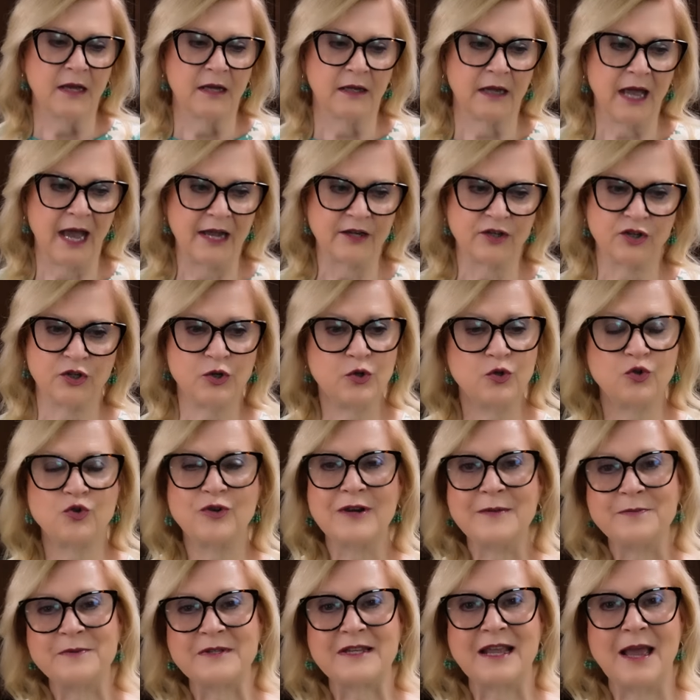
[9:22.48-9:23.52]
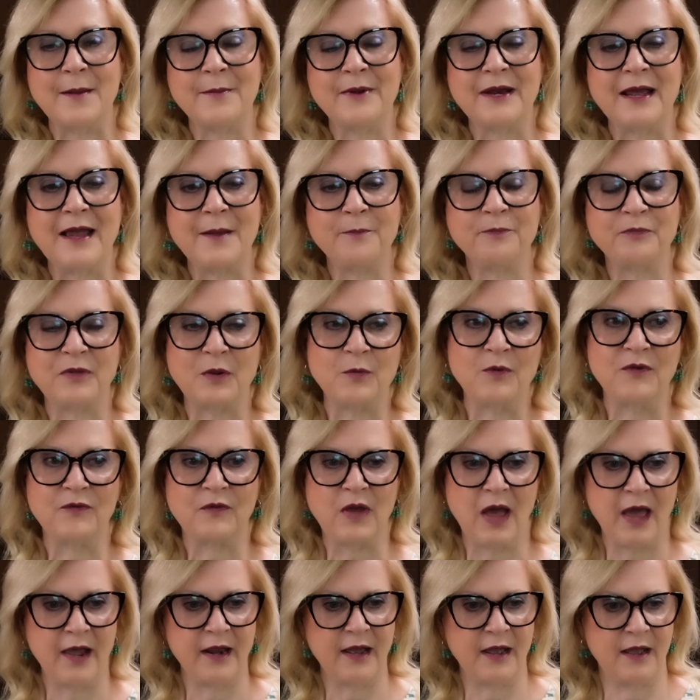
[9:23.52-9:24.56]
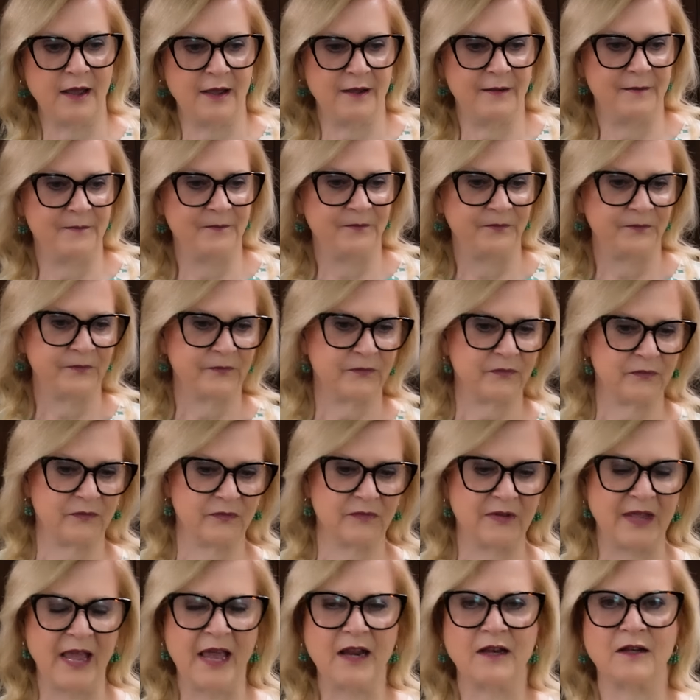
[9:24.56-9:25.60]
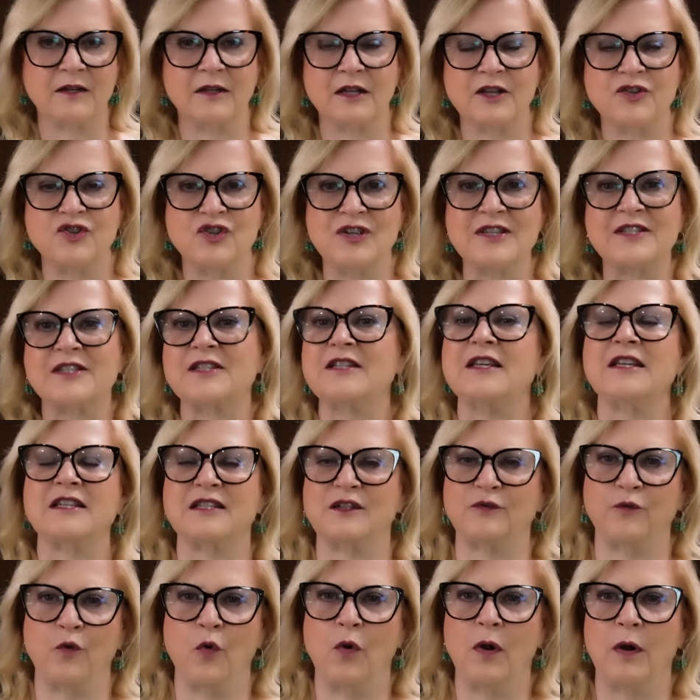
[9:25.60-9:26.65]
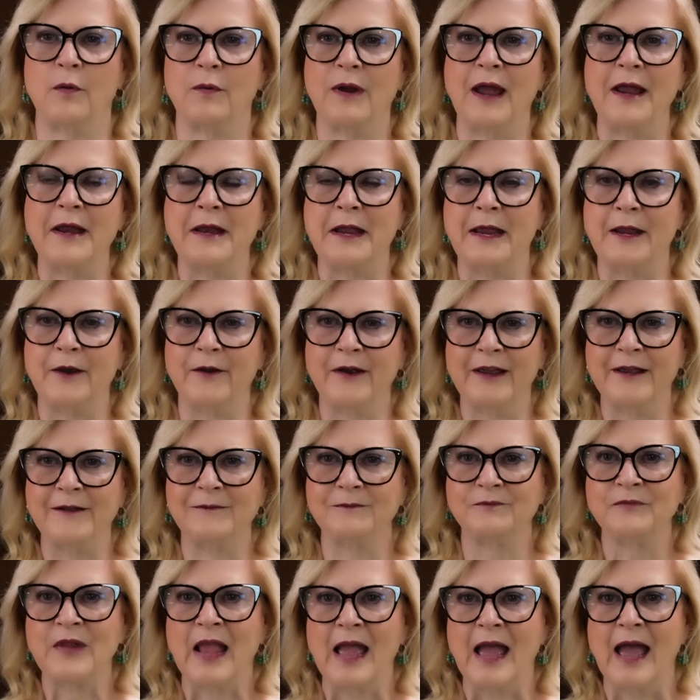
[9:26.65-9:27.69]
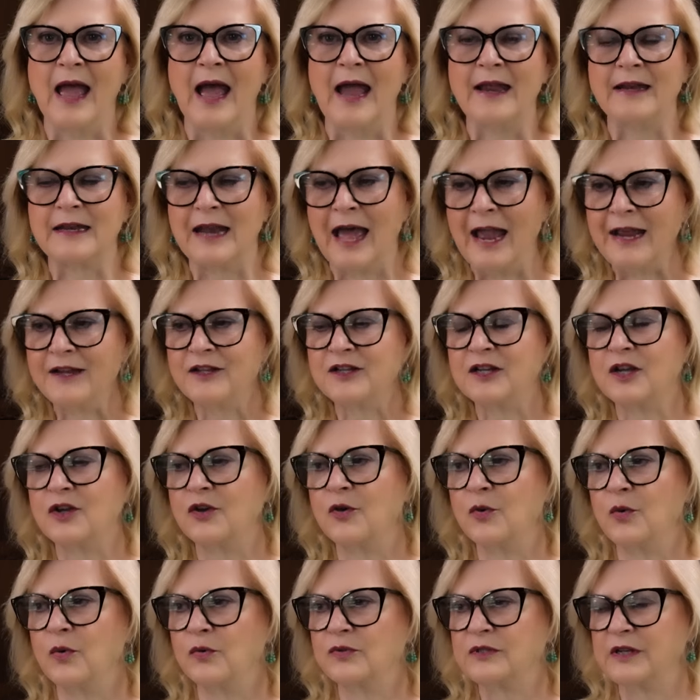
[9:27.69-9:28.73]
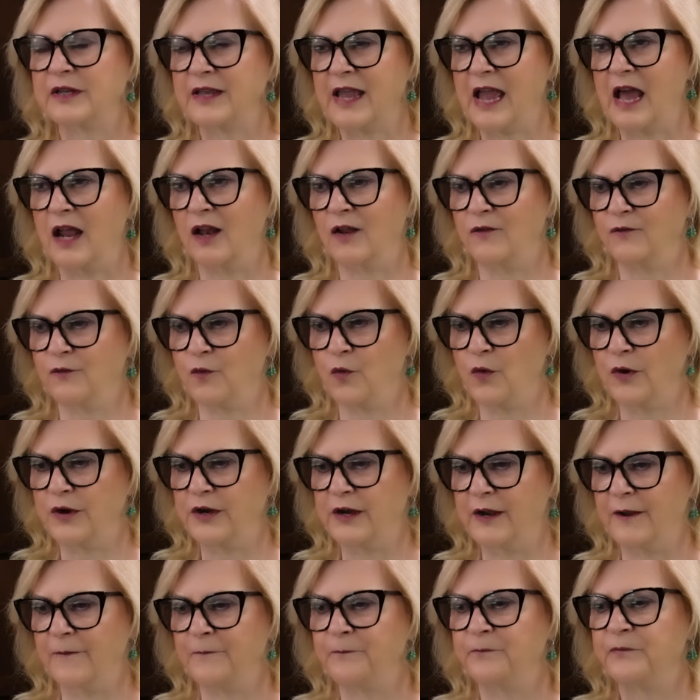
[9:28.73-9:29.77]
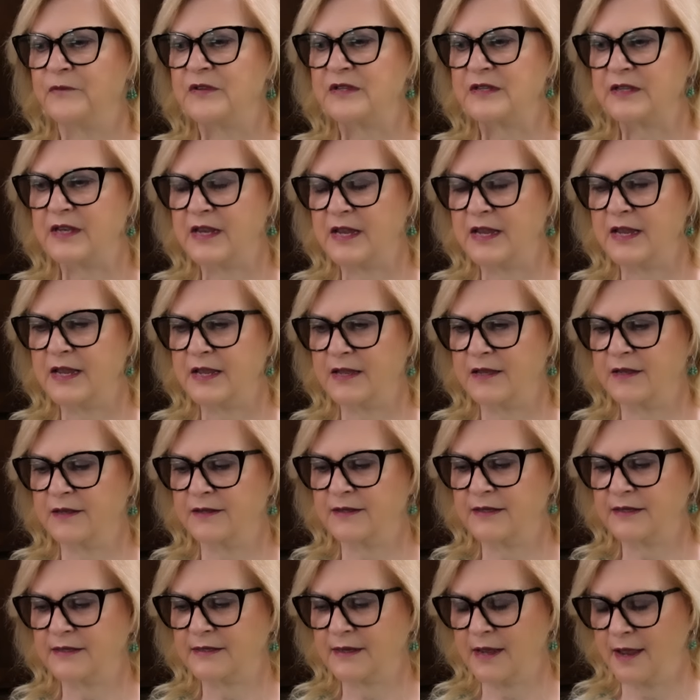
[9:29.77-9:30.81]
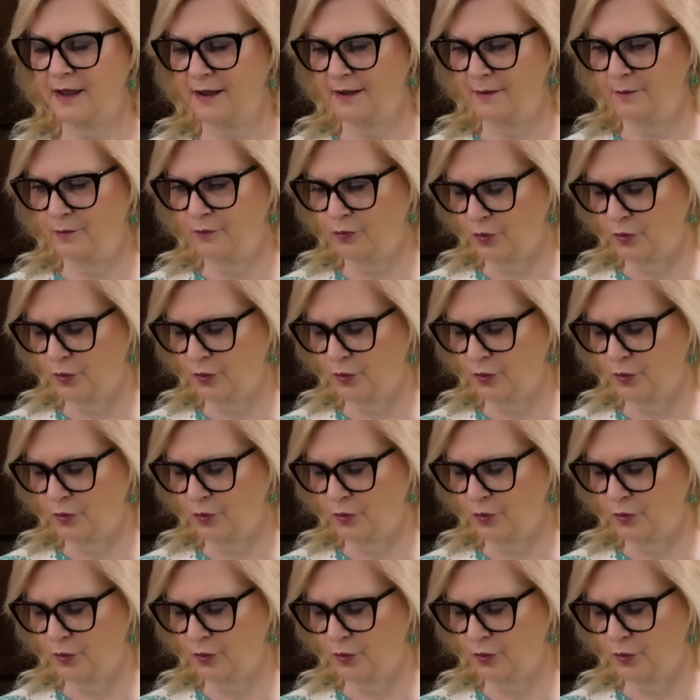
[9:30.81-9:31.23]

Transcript: got two trips coming up that we've got to get logistics for, right, Harry? Yep. I'd like to go to California, see his um,